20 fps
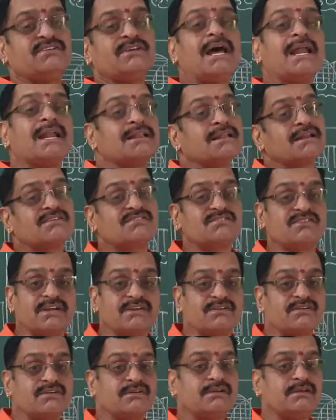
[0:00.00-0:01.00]
C is another
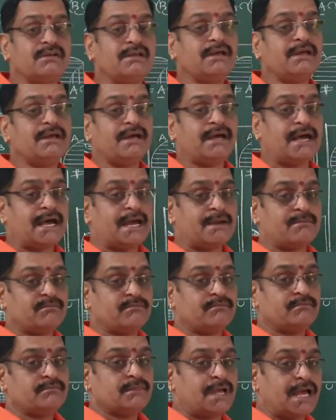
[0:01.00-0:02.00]
set.
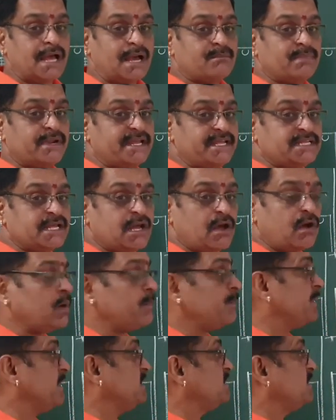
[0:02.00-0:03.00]
I am applying
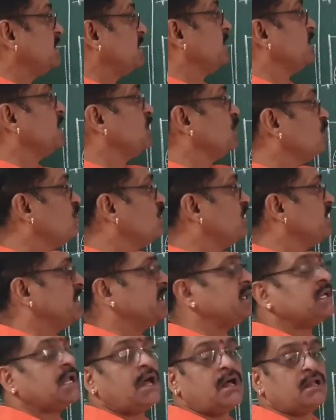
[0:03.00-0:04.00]
the operation
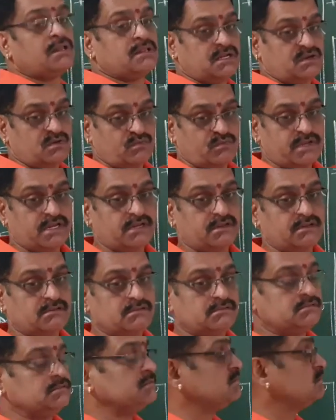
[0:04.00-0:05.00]
union on that one.